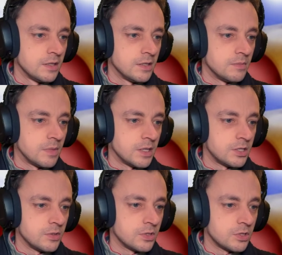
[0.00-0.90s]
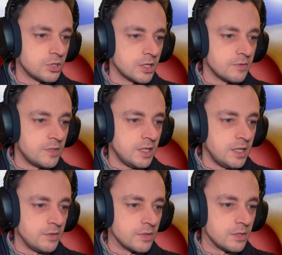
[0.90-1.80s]
that might do a good trick of
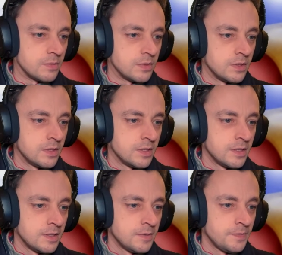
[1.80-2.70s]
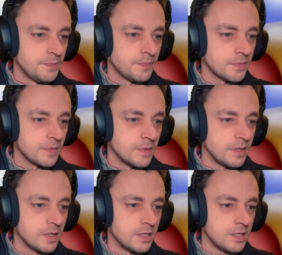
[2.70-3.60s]
dealing with them.
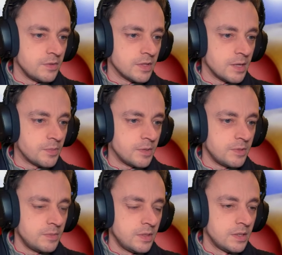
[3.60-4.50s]
You gonna deal with that problem?